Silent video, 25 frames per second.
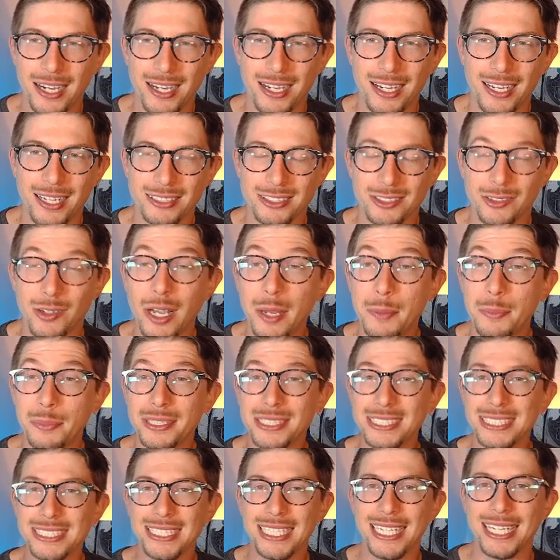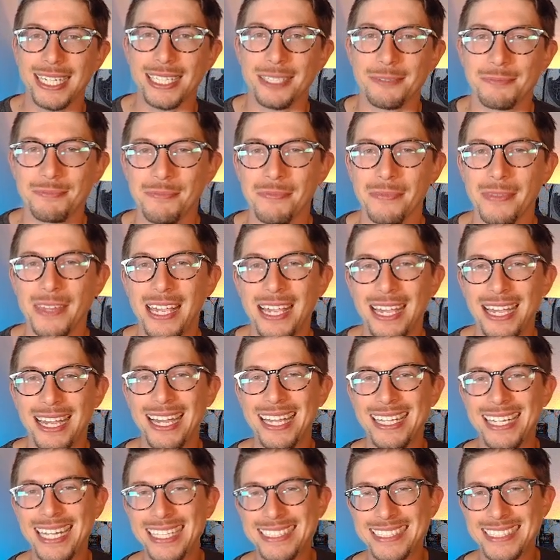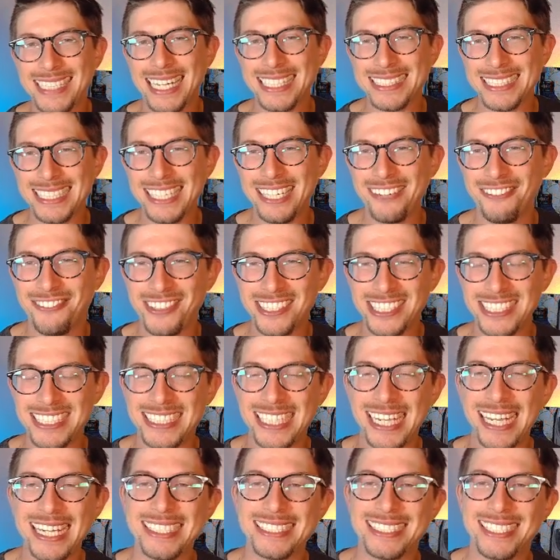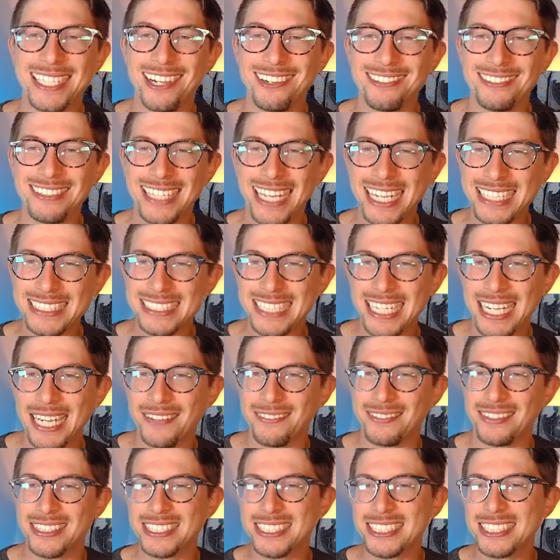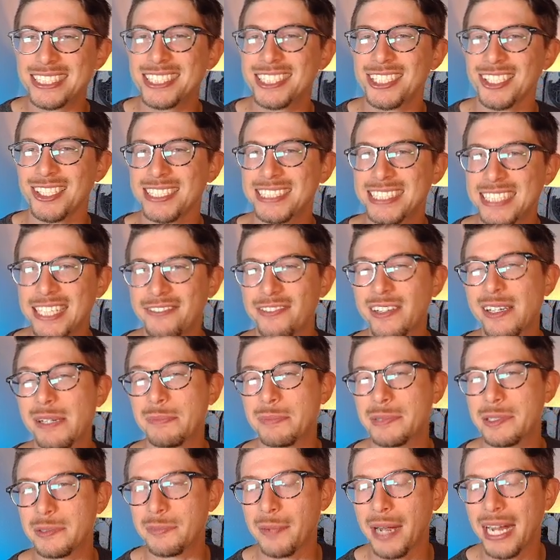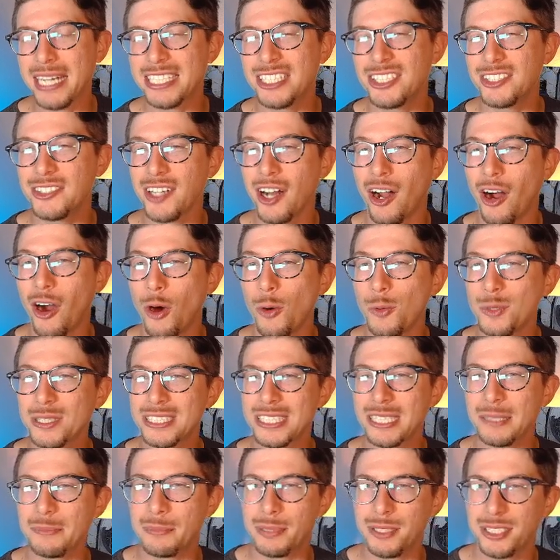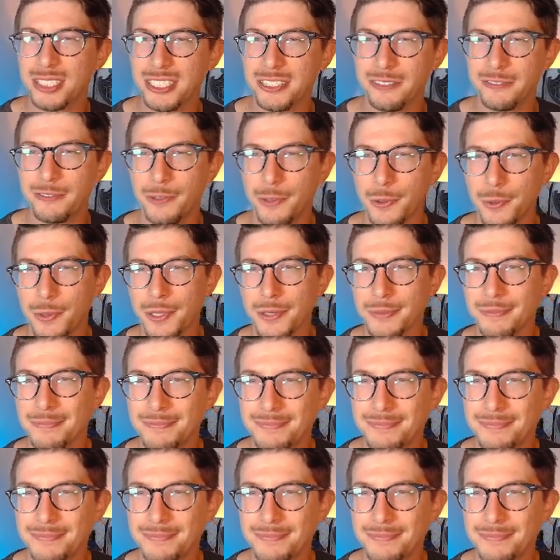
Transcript: So I appreciate it. All right, guys, that's it for today. Until next time, this is ChillisFM reminding you to always keep pushing forward.